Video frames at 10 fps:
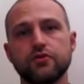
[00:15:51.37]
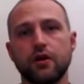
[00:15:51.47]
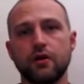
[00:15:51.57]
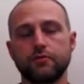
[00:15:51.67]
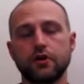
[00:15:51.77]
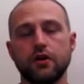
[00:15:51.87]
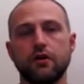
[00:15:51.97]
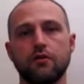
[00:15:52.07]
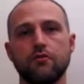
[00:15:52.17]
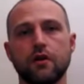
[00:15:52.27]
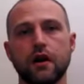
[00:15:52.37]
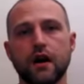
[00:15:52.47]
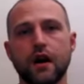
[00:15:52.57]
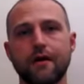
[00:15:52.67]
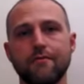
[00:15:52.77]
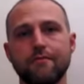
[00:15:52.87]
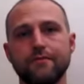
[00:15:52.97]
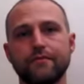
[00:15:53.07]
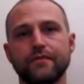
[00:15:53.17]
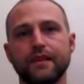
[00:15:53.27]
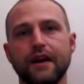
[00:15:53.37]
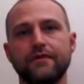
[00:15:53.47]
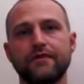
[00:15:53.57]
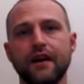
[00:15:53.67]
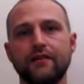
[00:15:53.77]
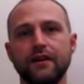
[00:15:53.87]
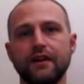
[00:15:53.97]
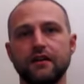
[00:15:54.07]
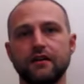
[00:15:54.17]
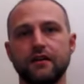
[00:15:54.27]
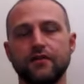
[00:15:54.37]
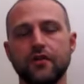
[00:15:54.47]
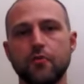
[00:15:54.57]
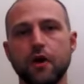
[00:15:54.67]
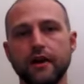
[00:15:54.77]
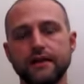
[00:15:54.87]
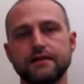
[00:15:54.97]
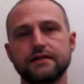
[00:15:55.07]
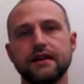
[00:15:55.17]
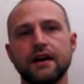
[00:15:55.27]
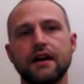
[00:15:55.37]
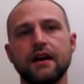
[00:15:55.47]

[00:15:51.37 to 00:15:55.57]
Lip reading: shop queue after having a few pints.